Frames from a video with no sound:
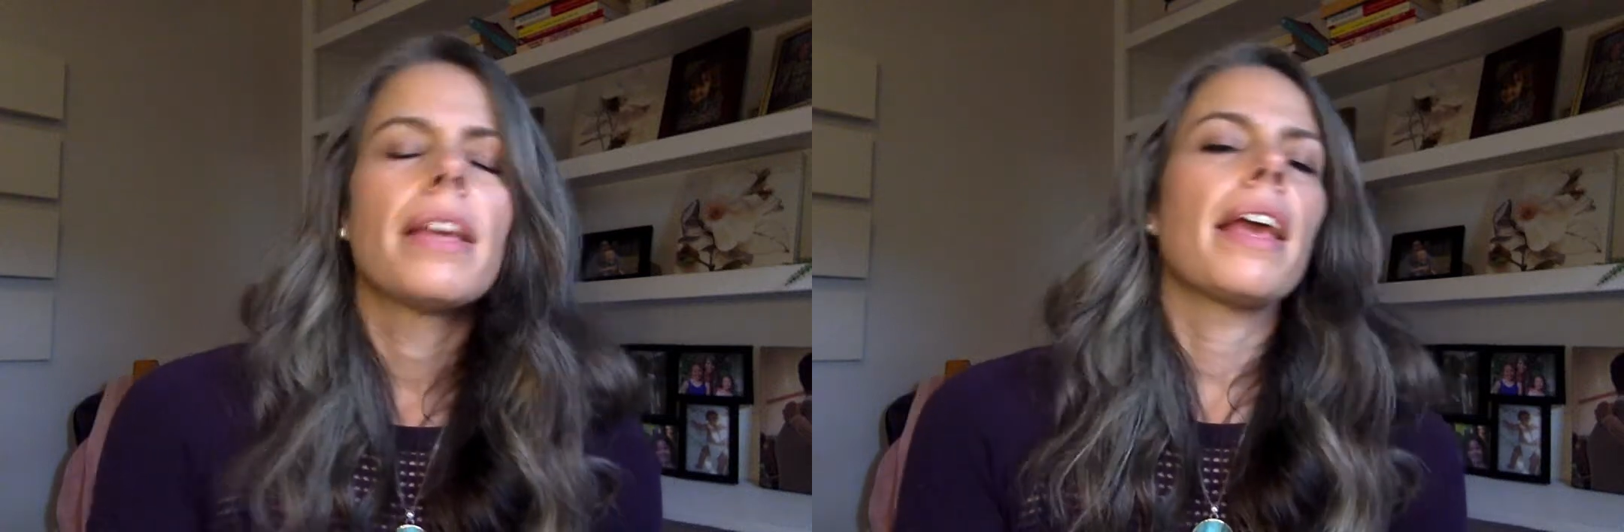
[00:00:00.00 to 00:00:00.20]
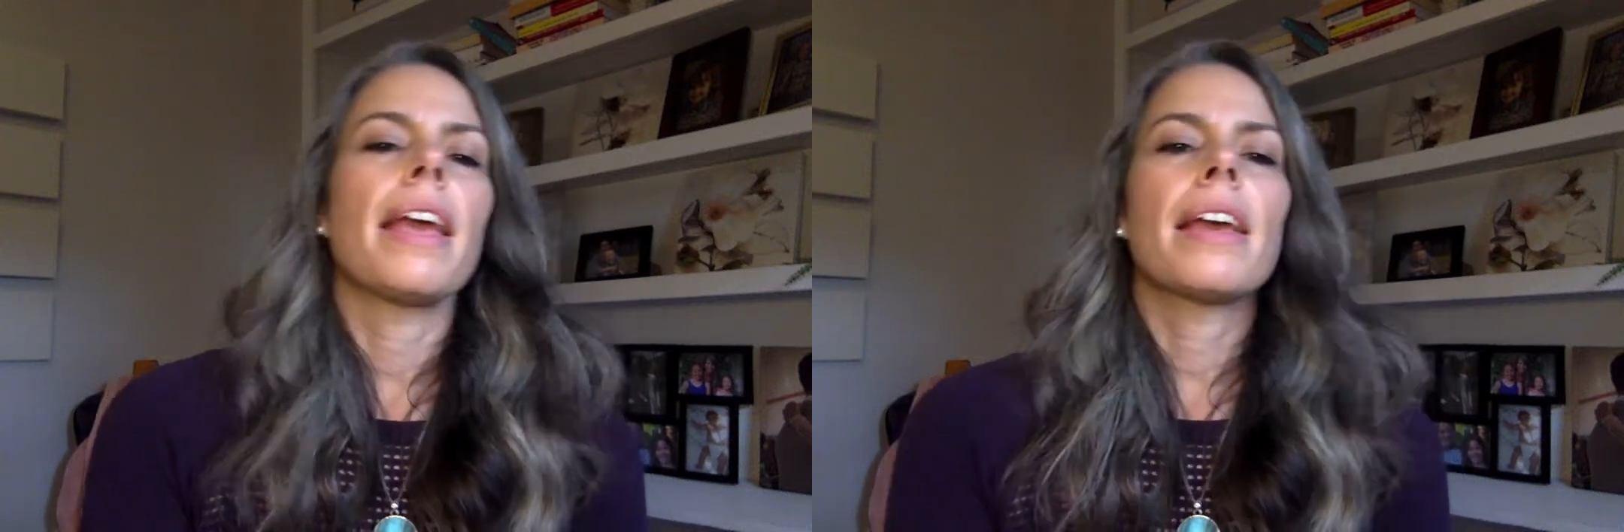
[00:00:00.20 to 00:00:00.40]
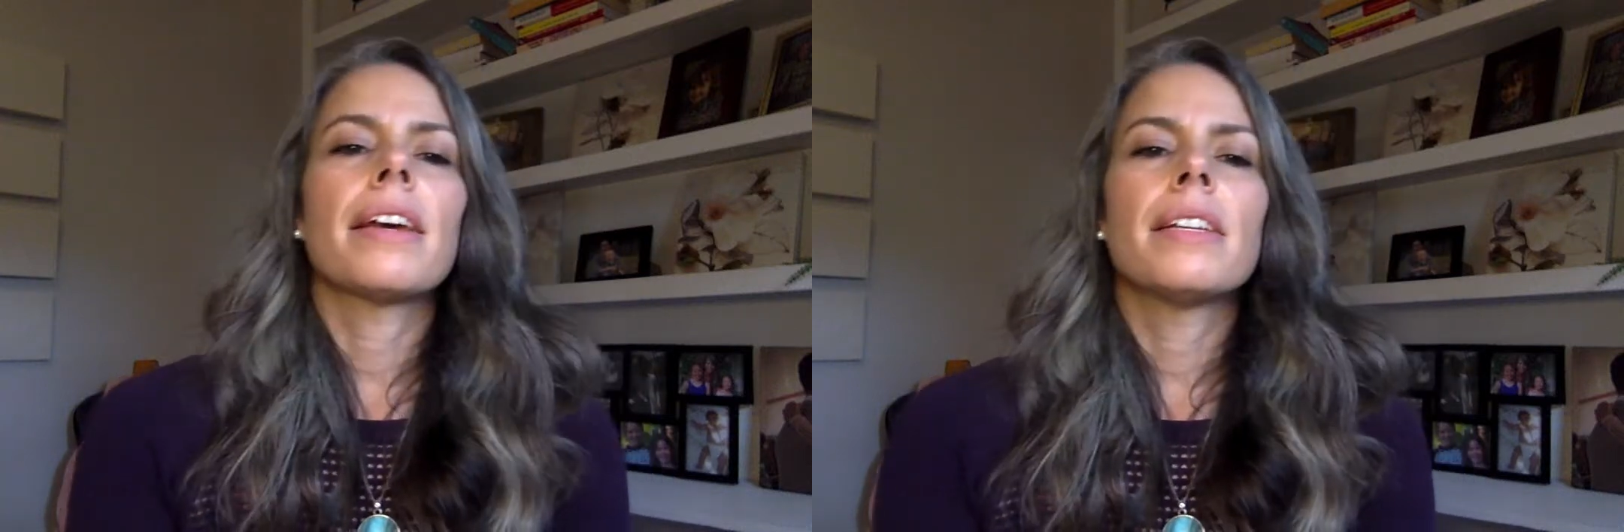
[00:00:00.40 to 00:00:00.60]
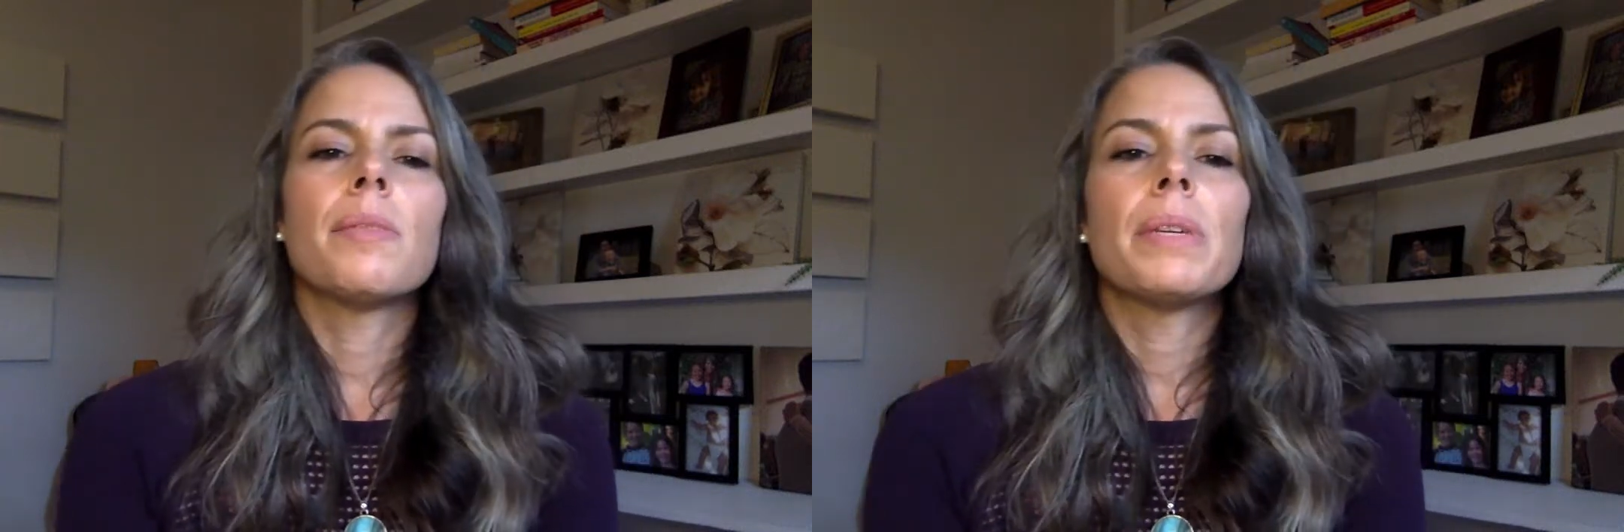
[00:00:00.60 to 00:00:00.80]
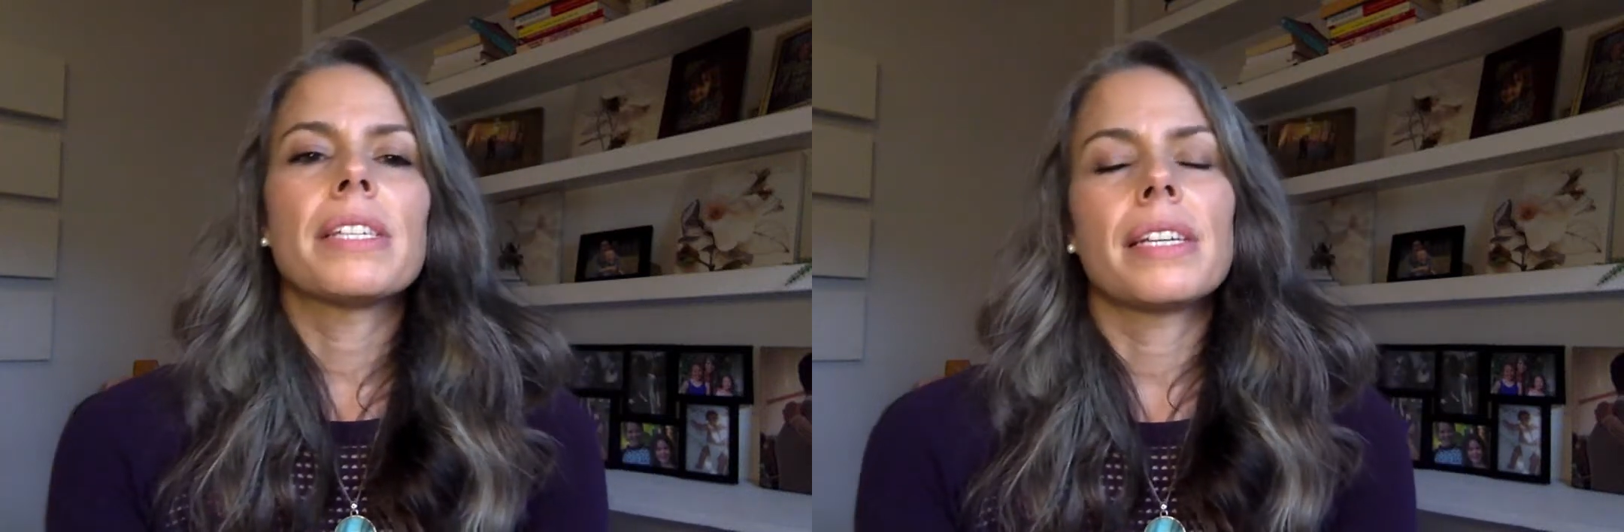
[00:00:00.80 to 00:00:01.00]
and
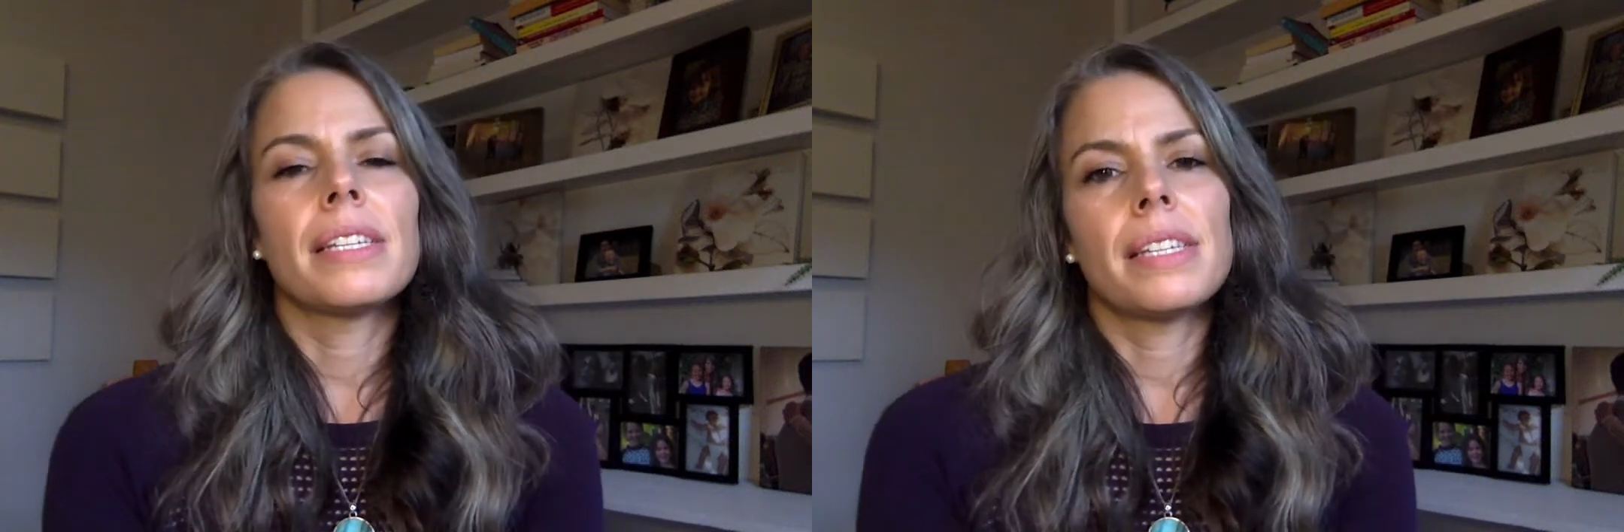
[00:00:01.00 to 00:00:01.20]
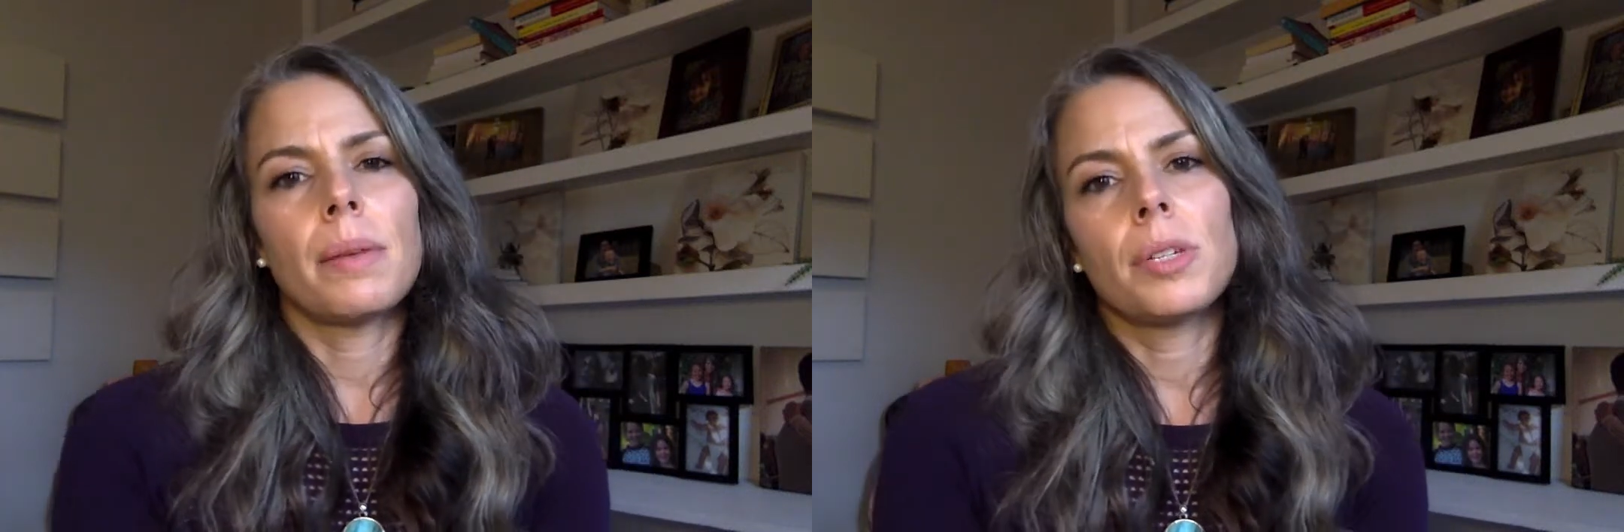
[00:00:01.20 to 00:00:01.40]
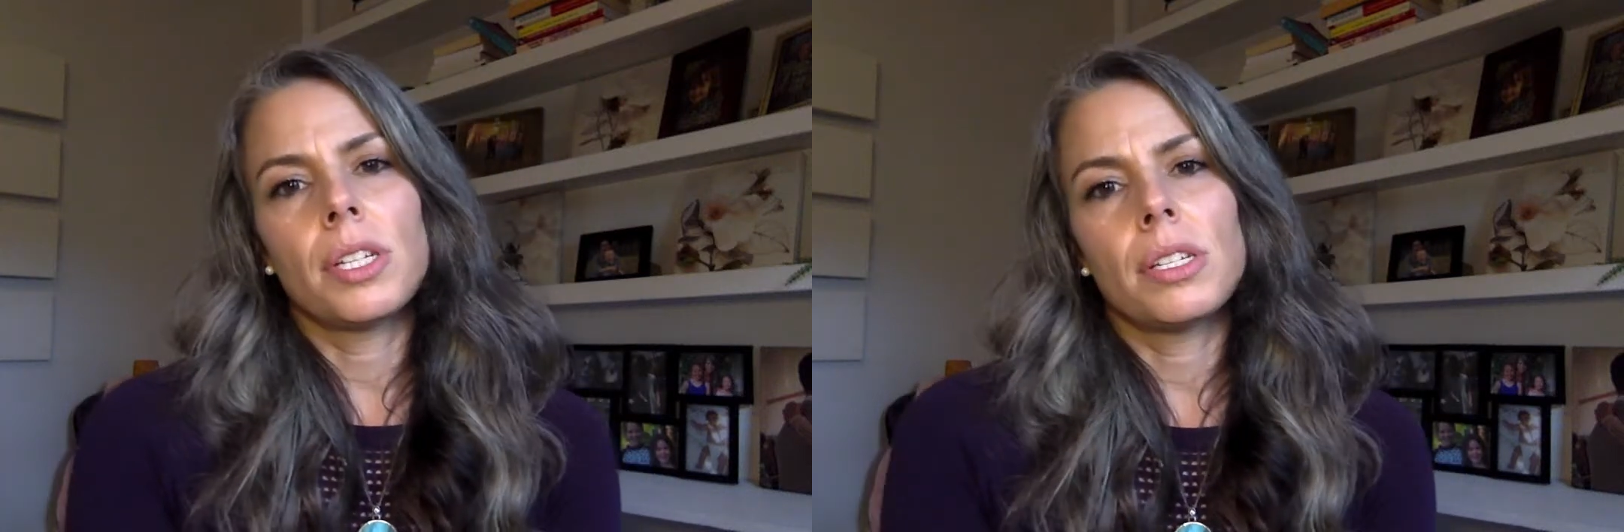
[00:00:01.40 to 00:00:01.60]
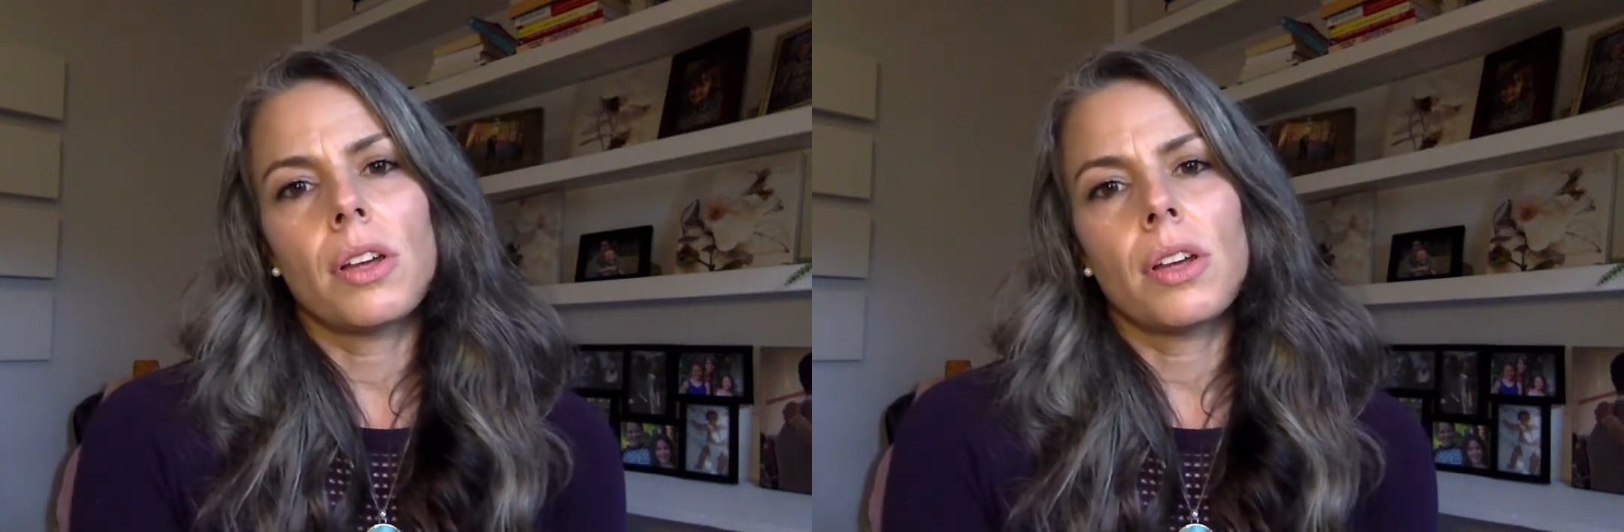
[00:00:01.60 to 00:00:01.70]
misconceptions